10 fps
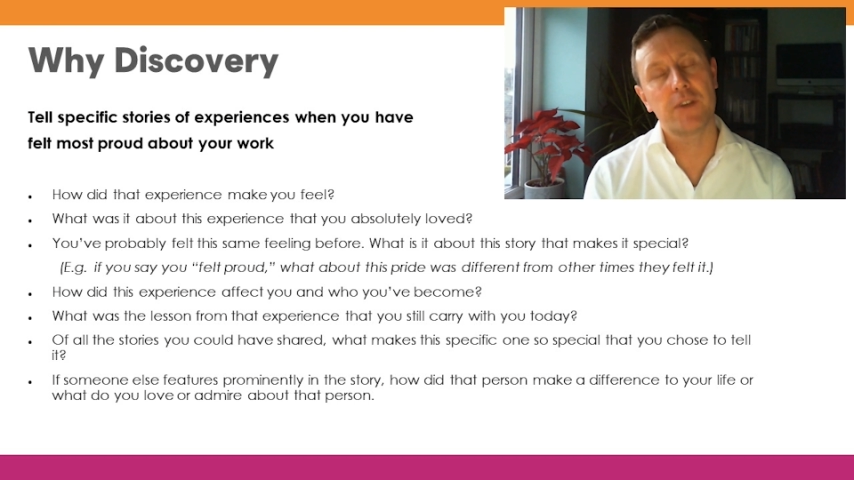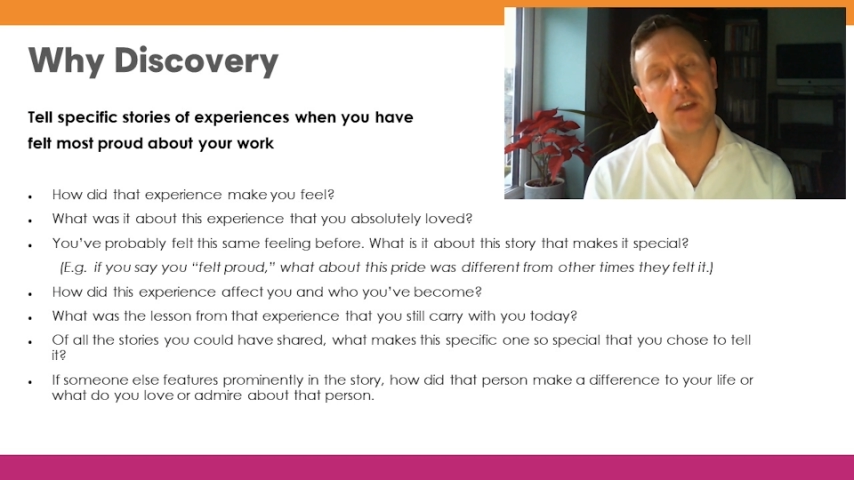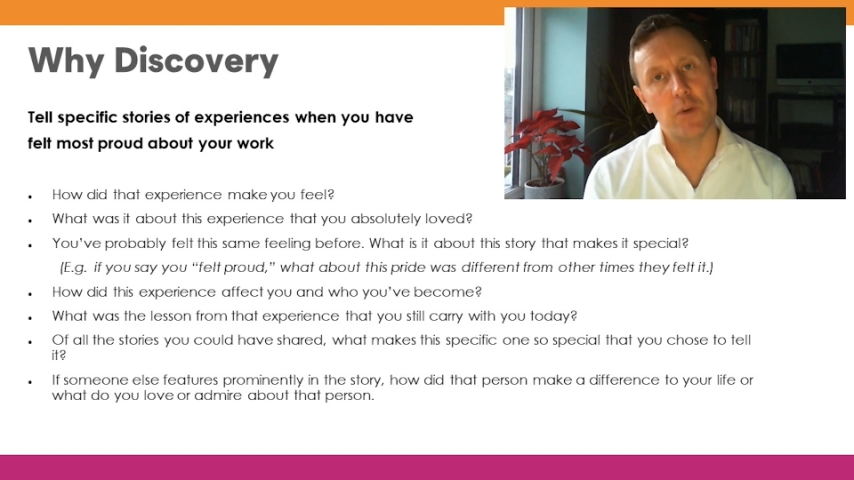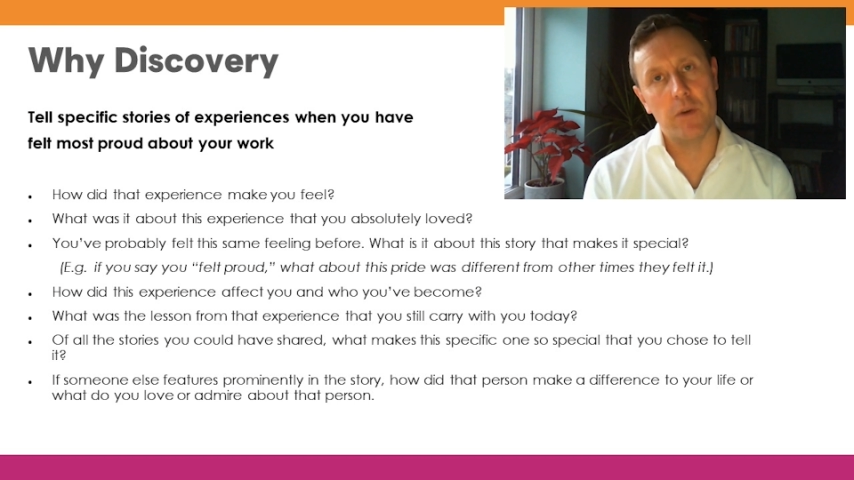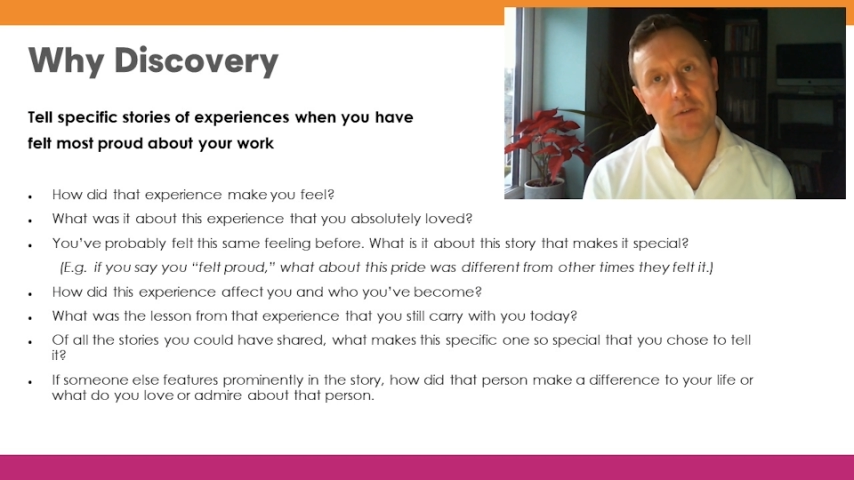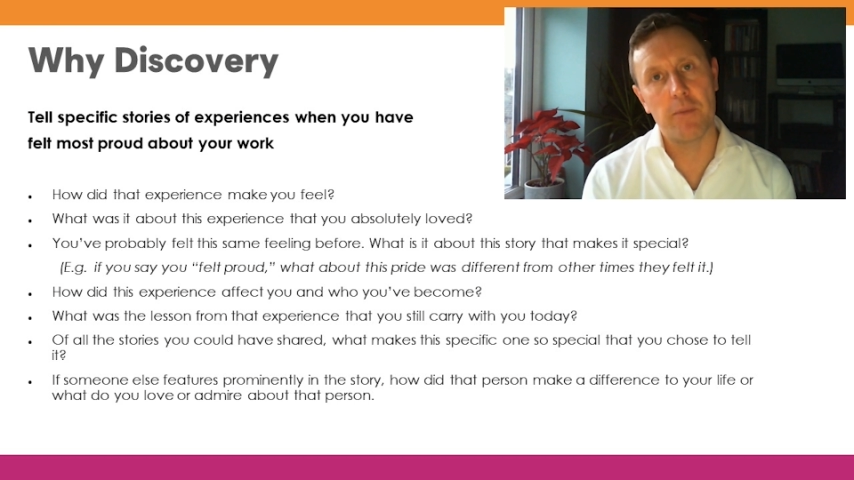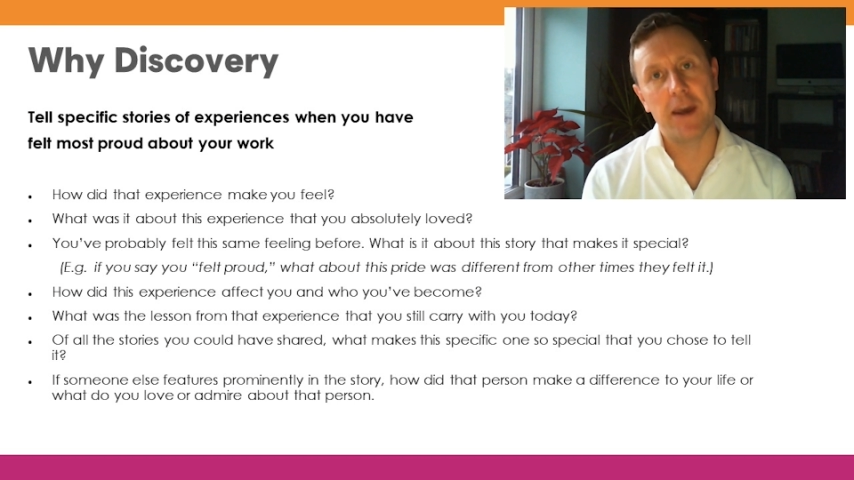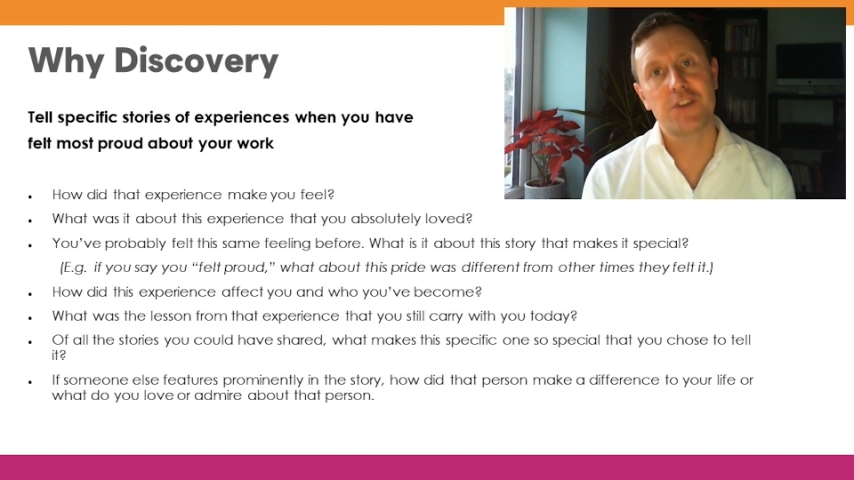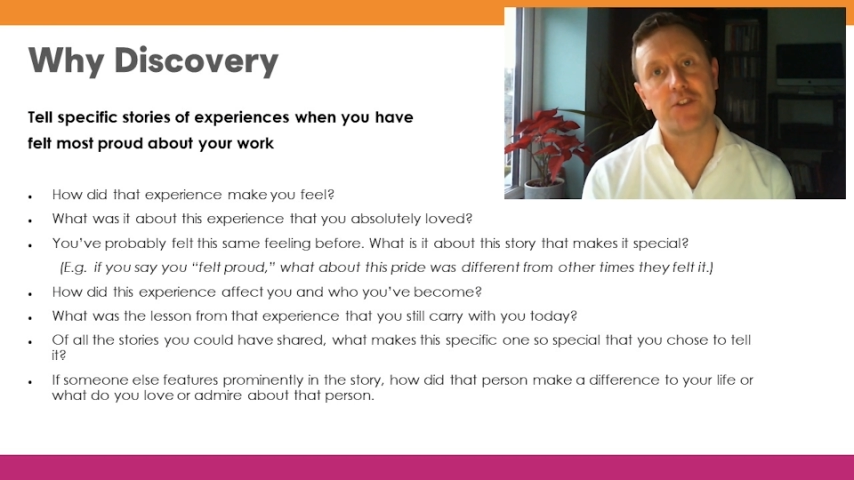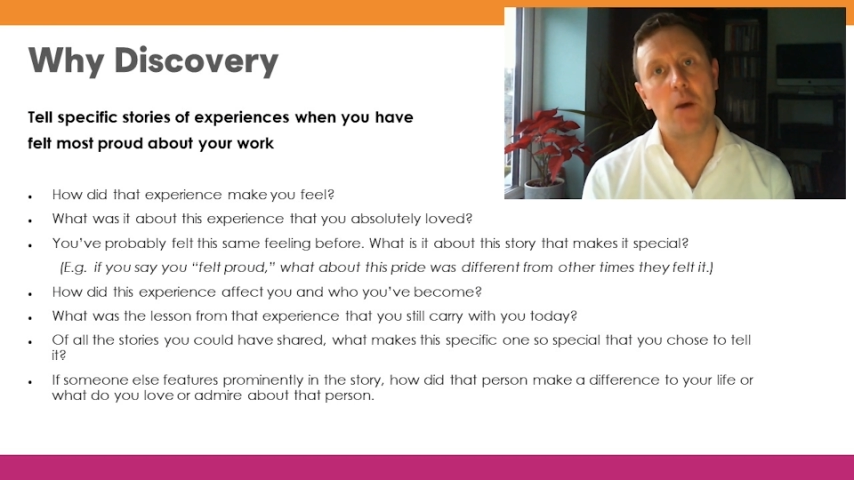gives you
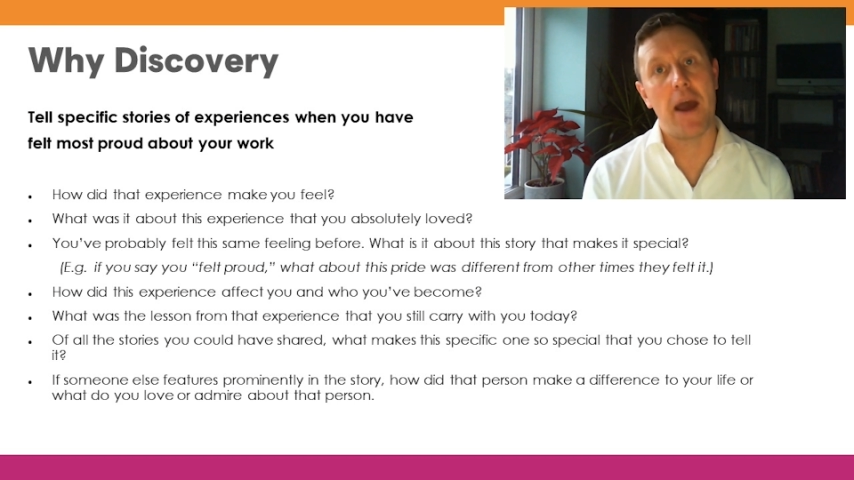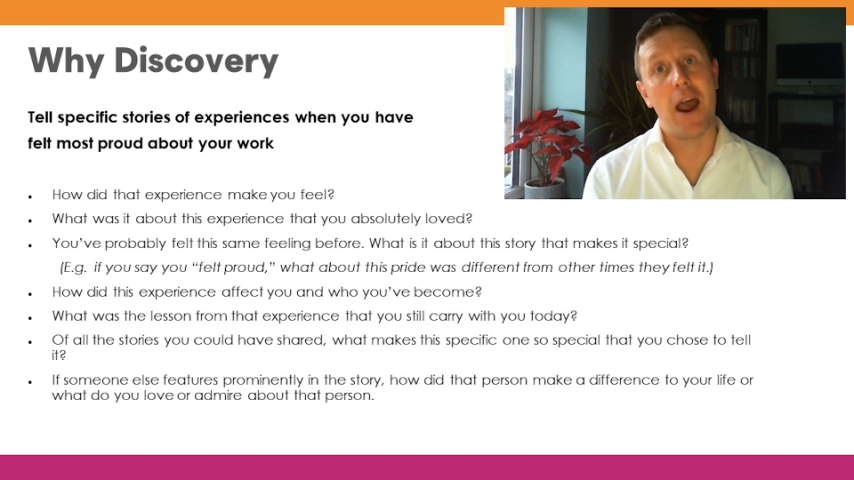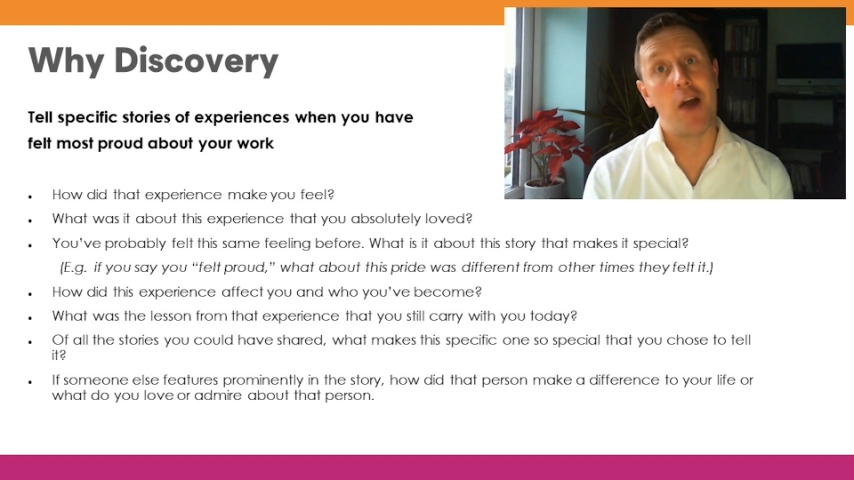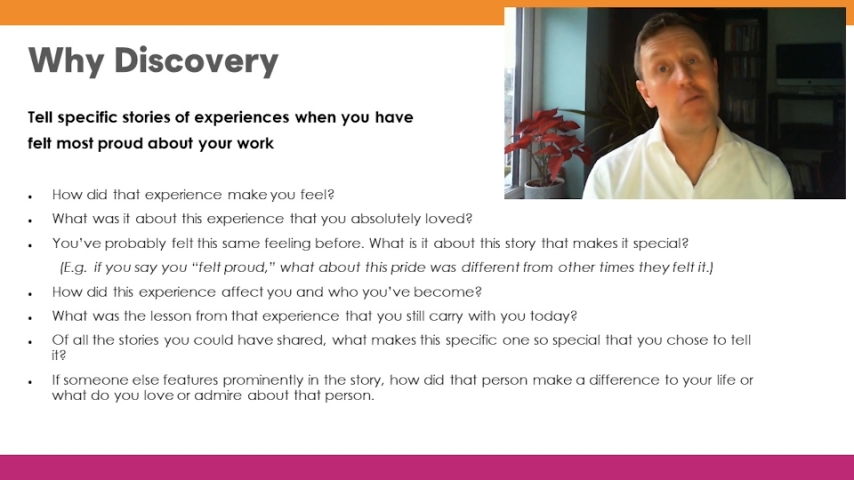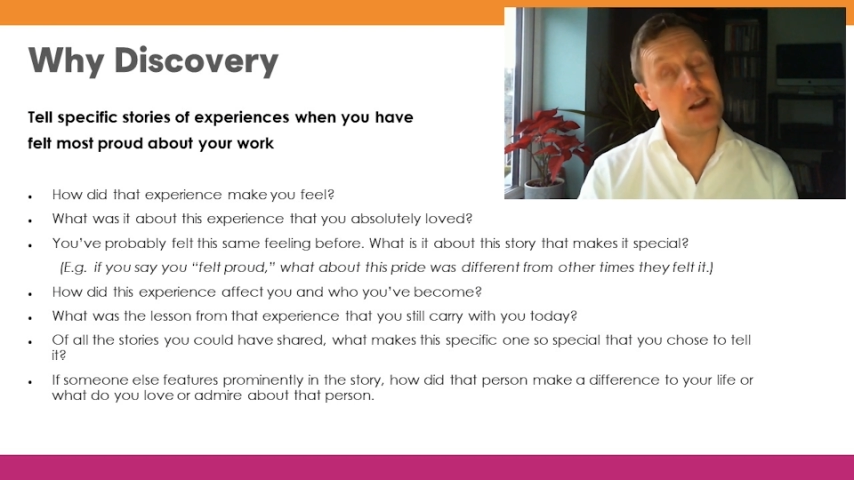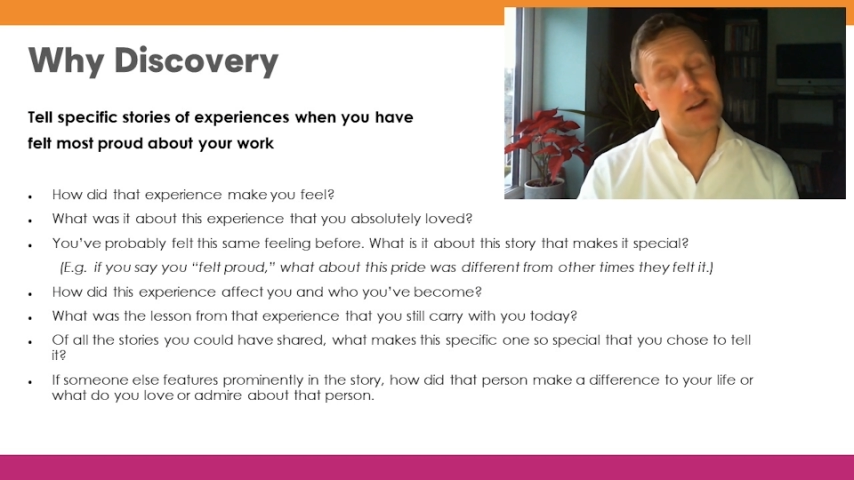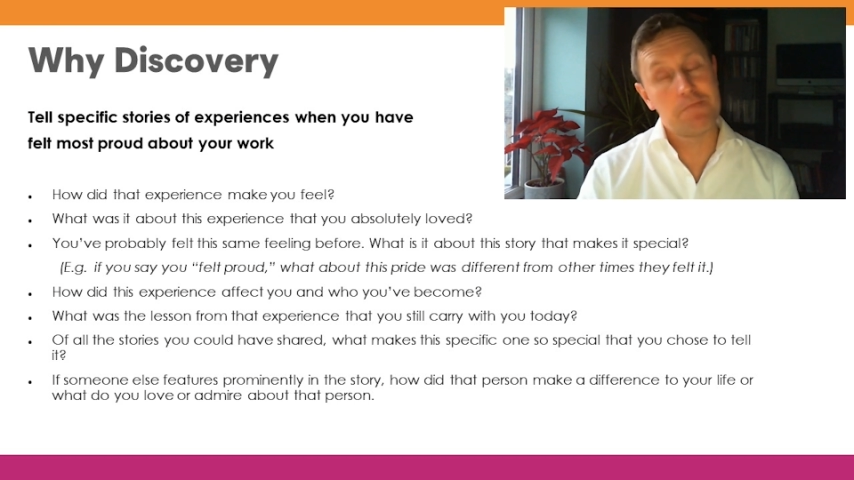information about